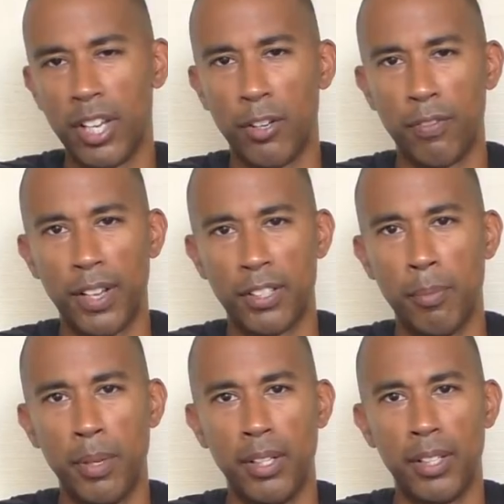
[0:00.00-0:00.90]
get your
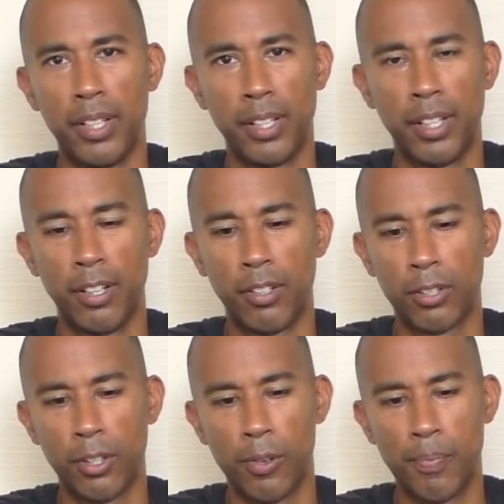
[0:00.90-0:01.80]
flexibility here,
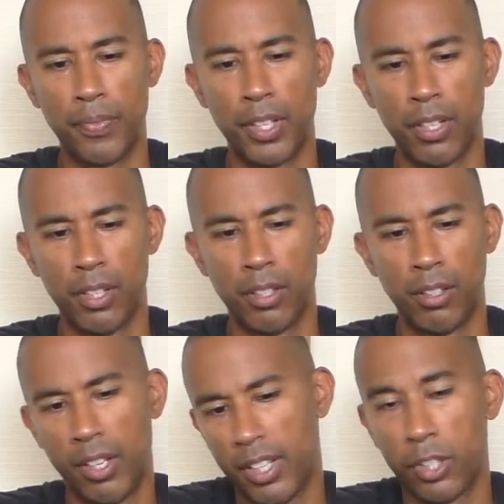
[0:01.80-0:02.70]
so
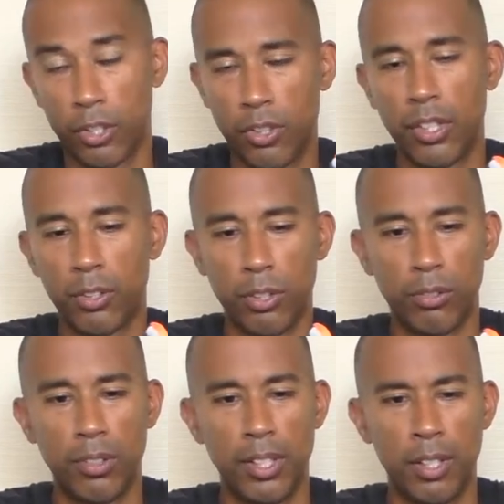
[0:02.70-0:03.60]
you know, that's a good thing
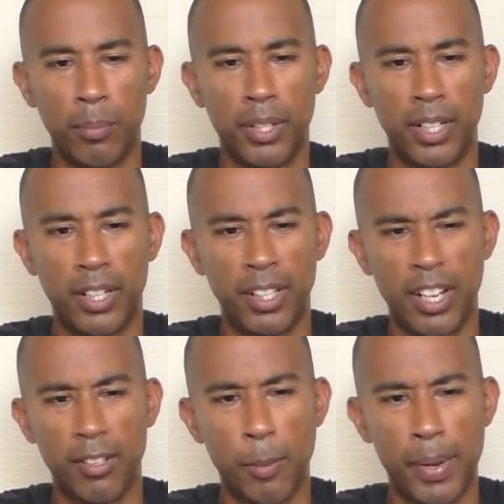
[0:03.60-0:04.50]
too. But
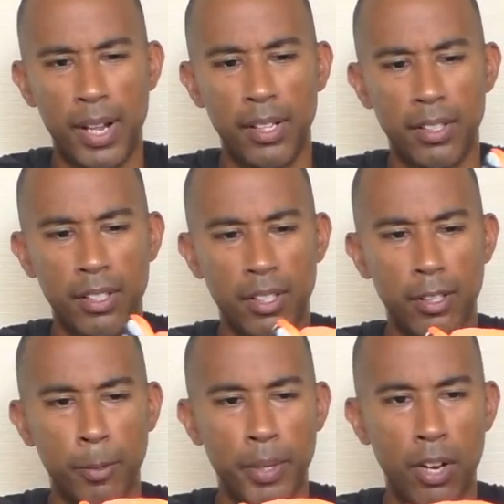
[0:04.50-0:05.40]
yeah, the balance is a
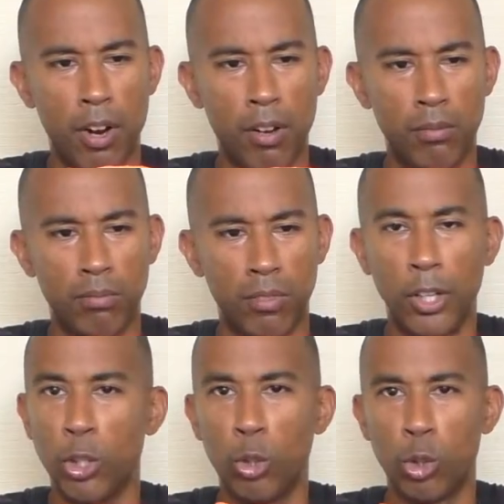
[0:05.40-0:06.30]
little bit
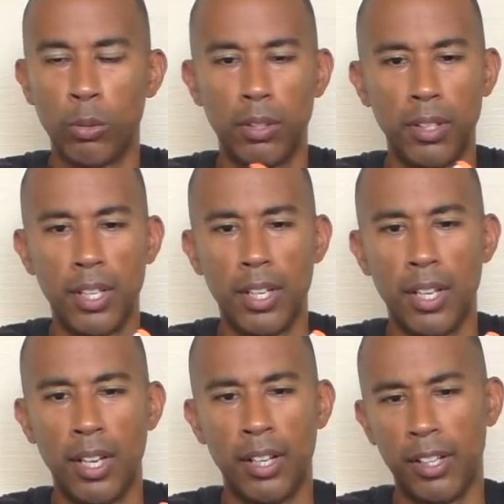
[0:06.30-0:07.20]
unusual.
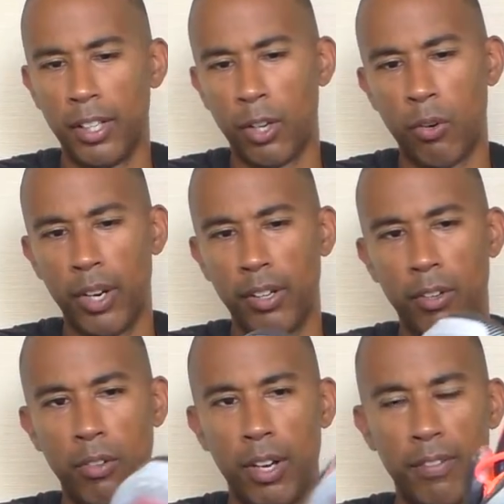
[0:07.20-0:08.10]
And then the
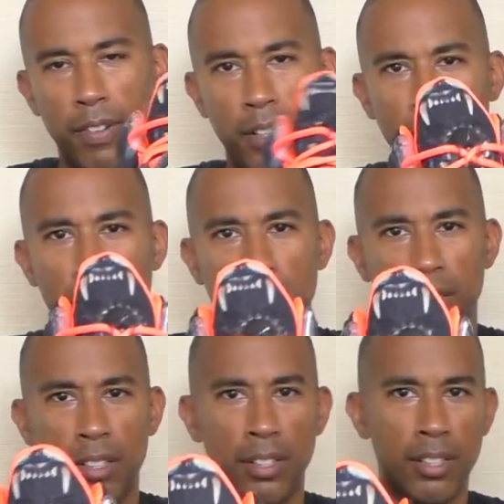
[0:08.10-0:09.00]
great,
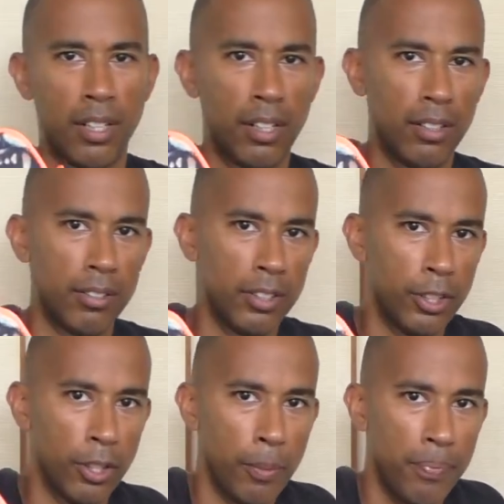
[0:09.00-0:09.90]
fantastic detail, you
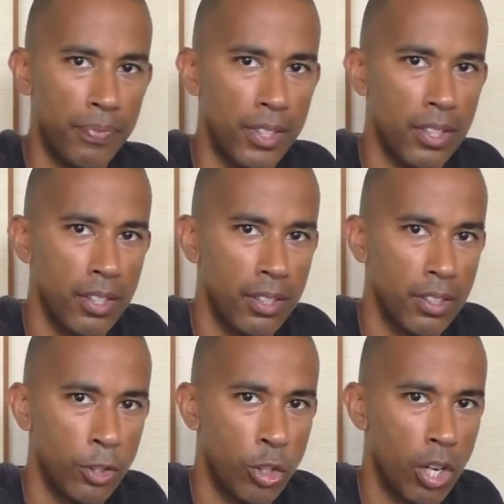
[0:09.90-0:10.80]
know,
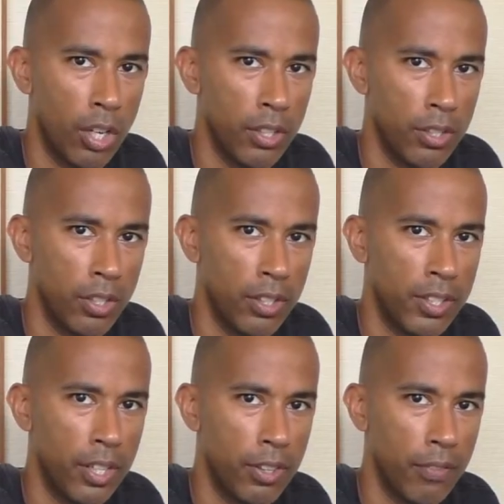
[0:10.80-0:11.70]
the jaws or the
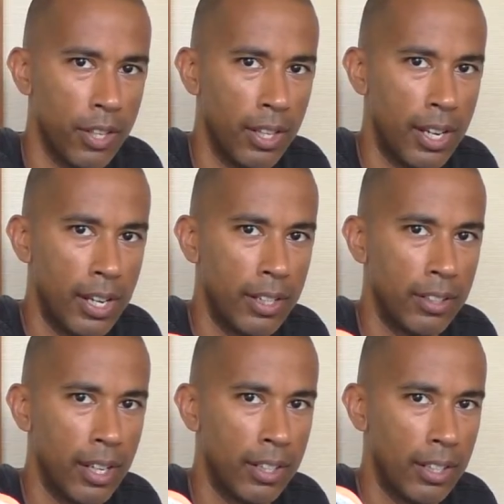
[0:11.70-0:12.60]
teeth of the
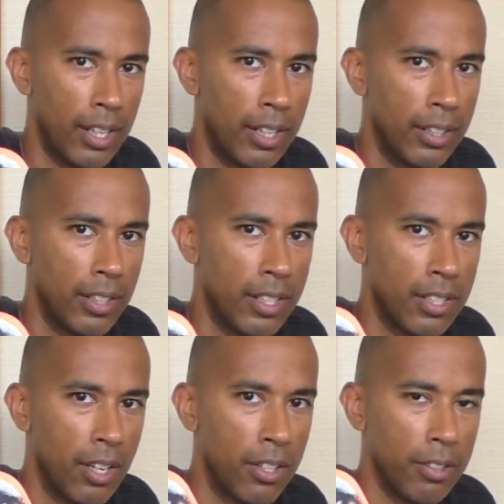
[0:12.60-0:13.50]
lion and the lion
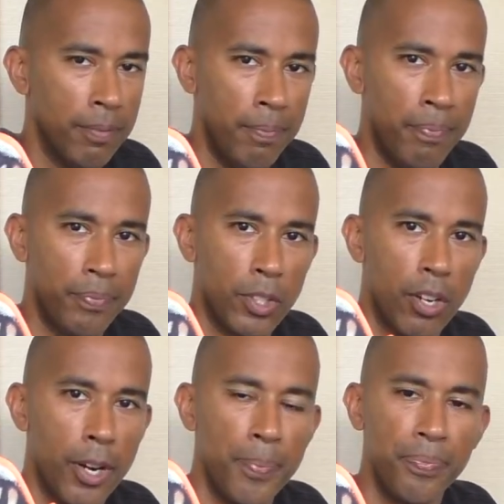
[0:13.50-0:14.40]
lace lock.
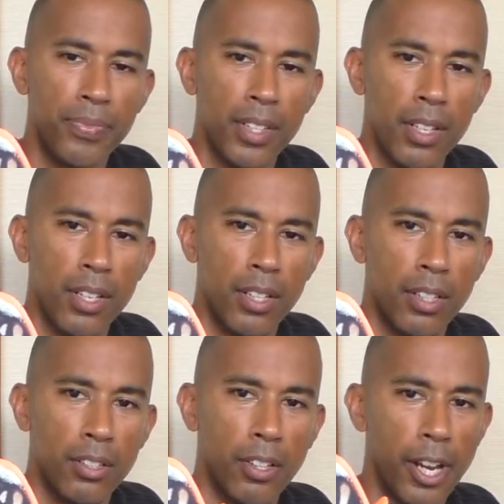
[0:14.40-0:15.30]
Sorry.
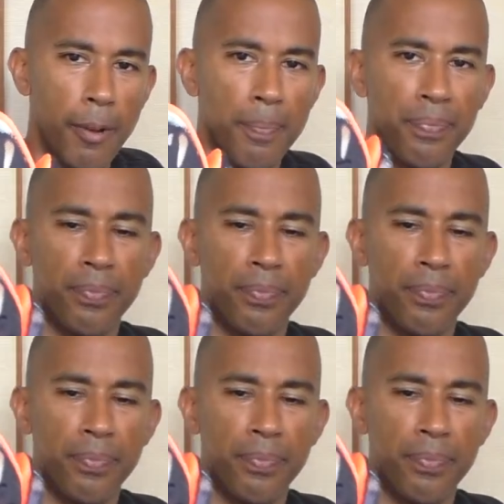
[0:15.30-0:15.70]
So yeah,